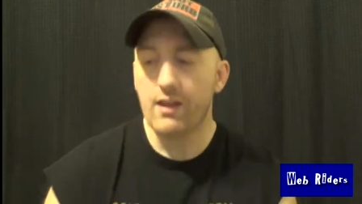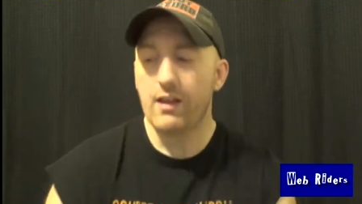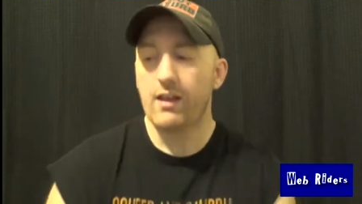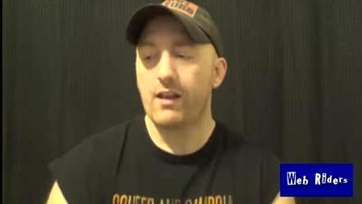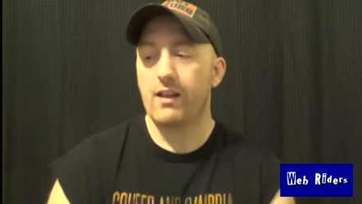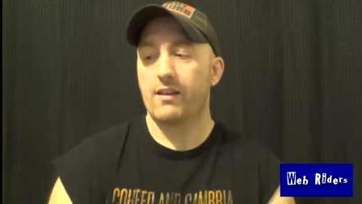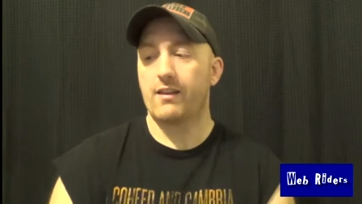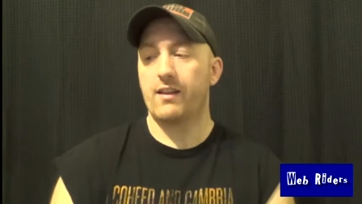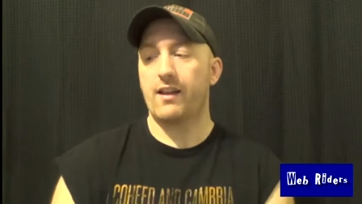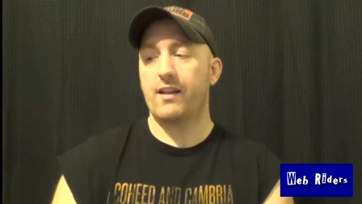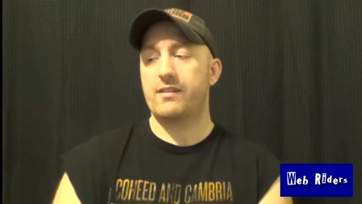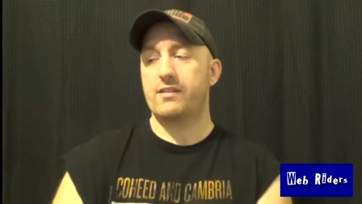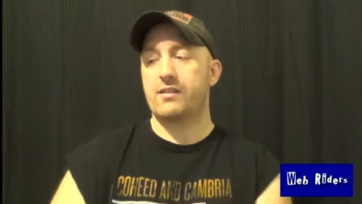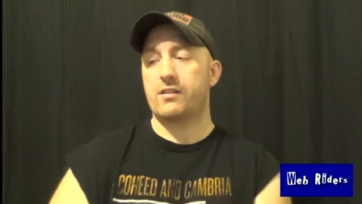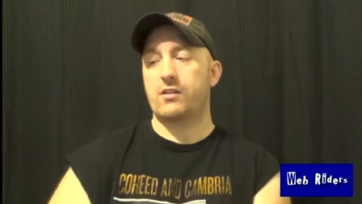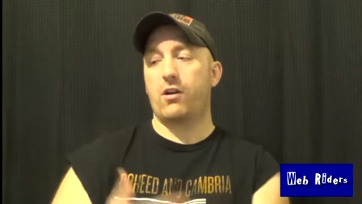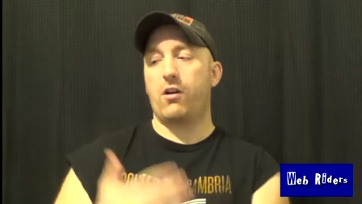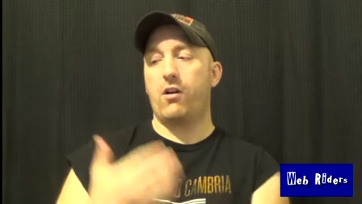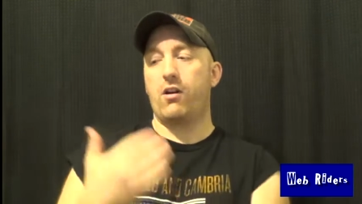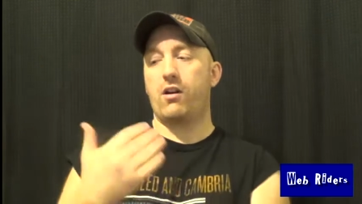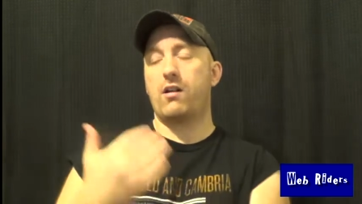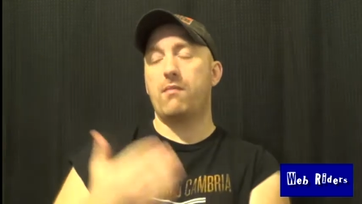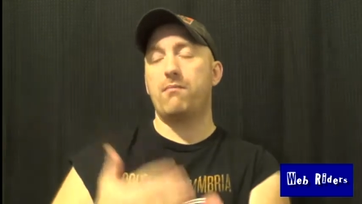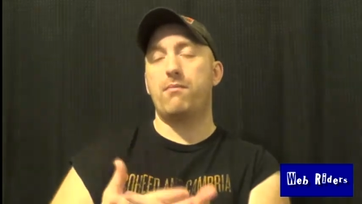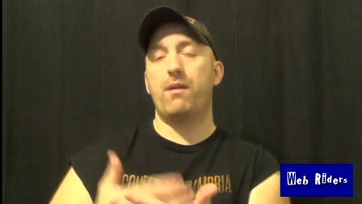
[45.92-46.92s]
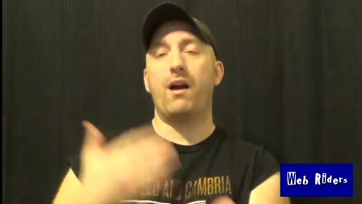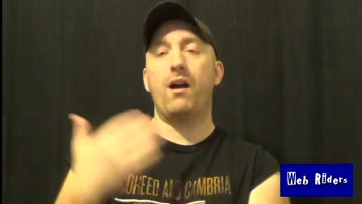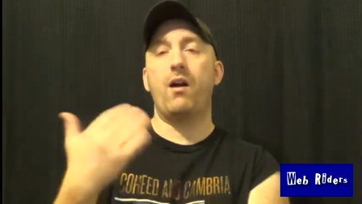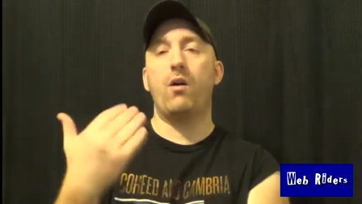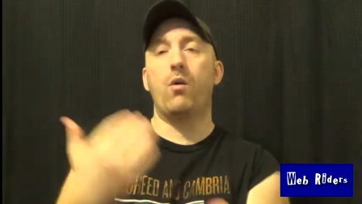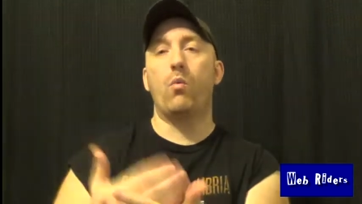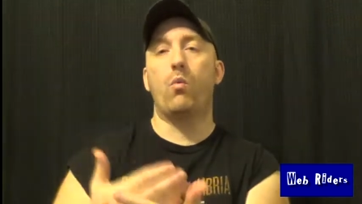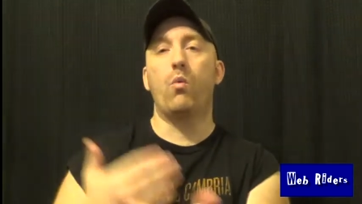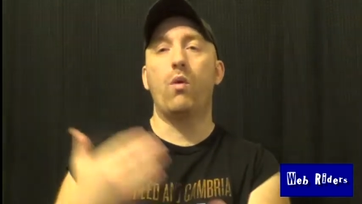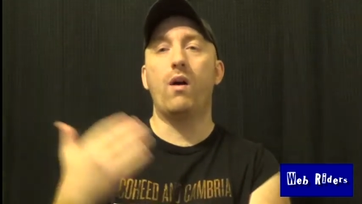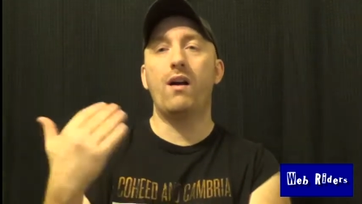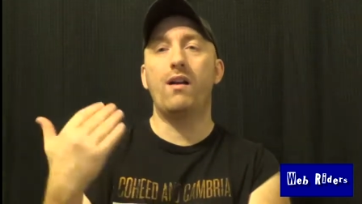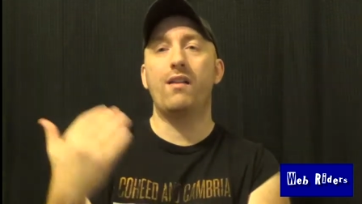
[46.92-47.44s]
let's talk about
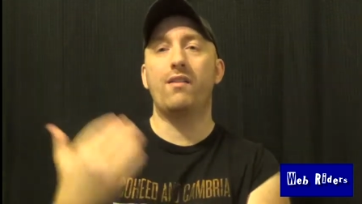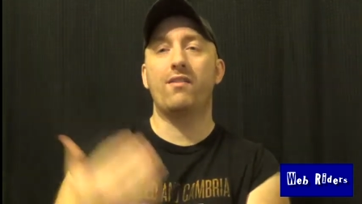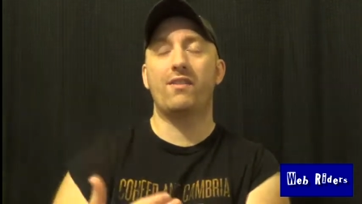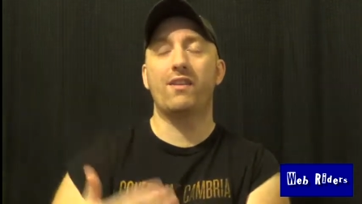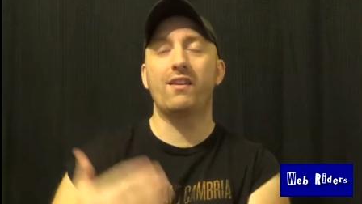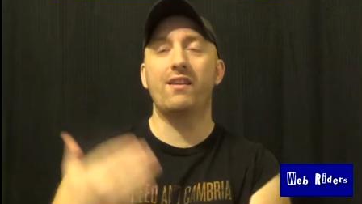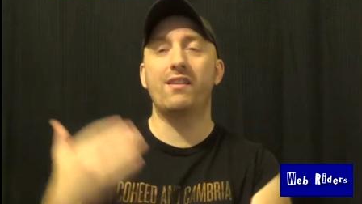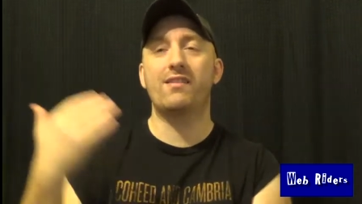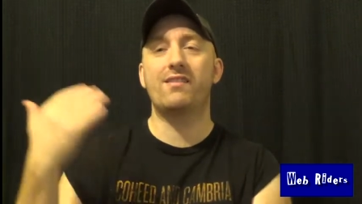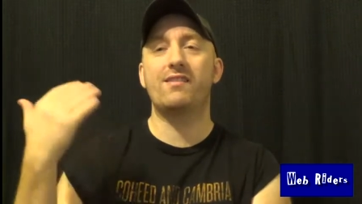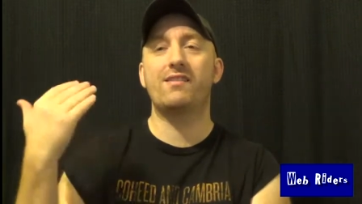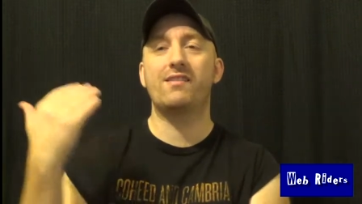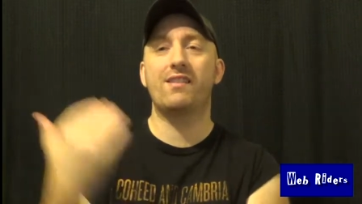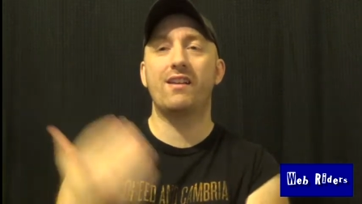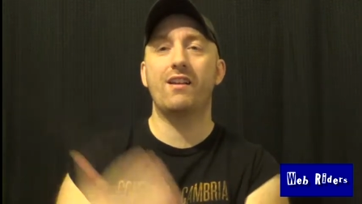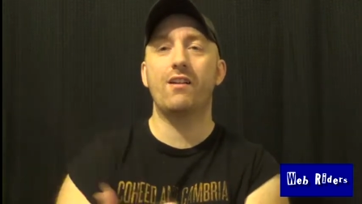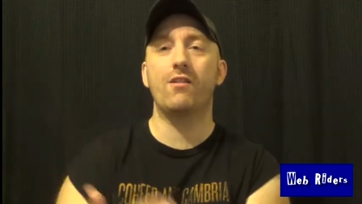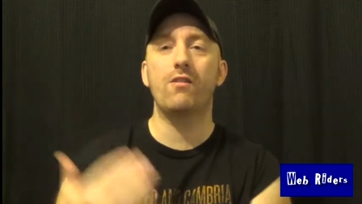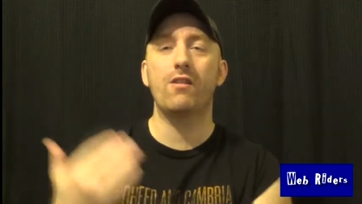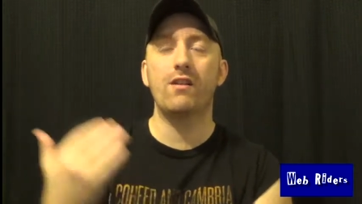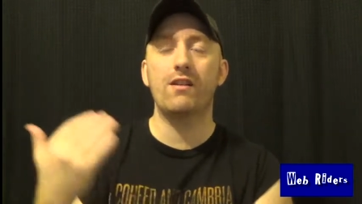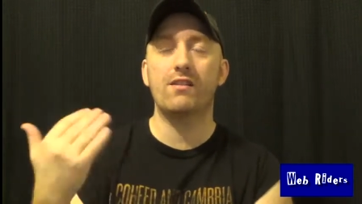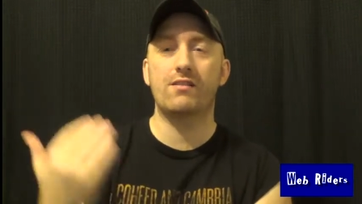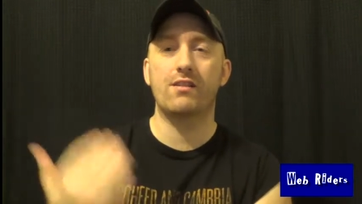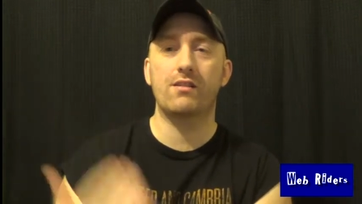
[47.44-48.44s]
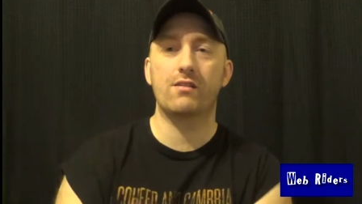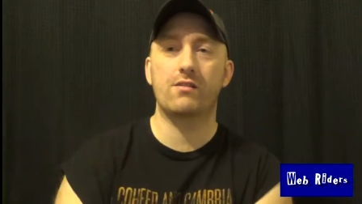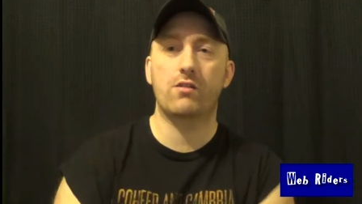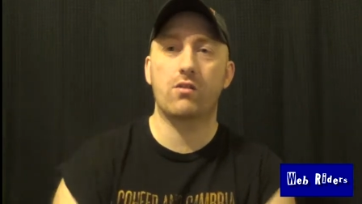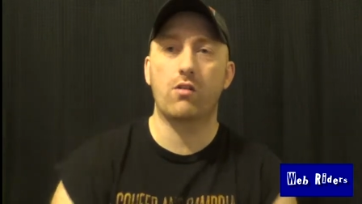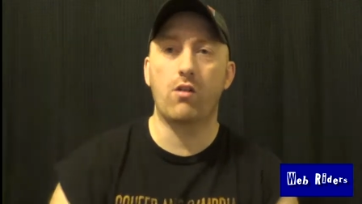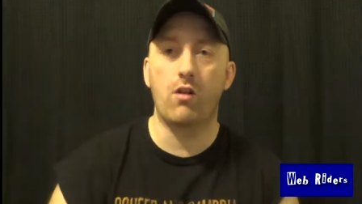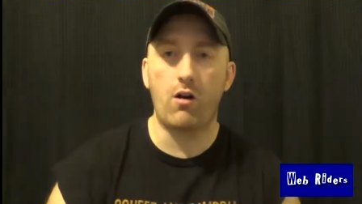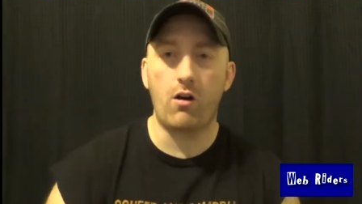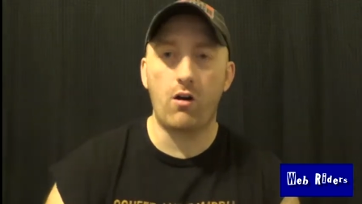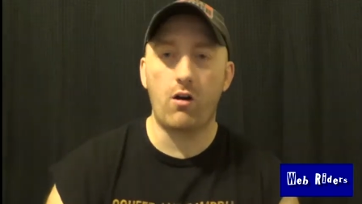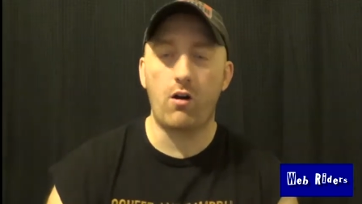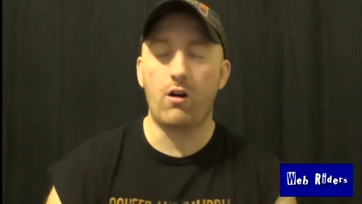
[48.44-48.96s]
what this series is
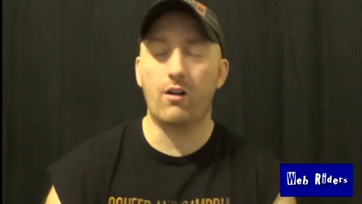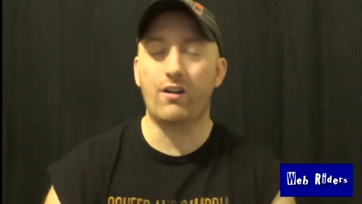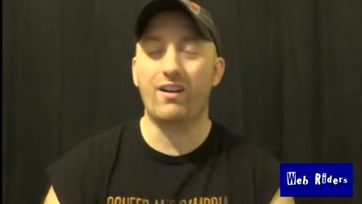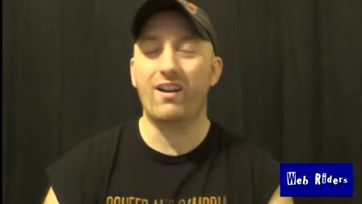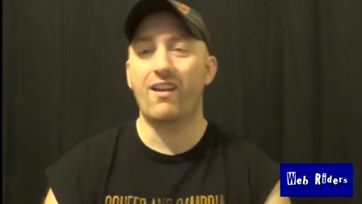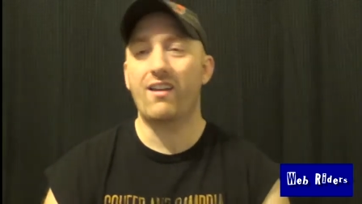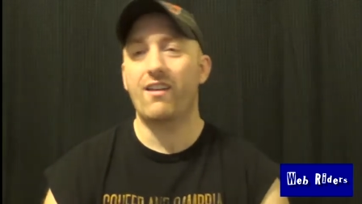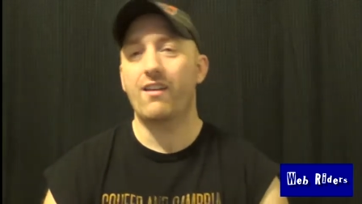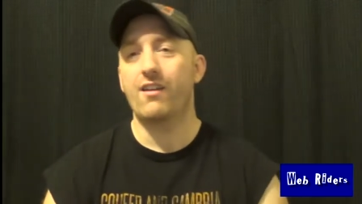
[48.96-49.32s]
called.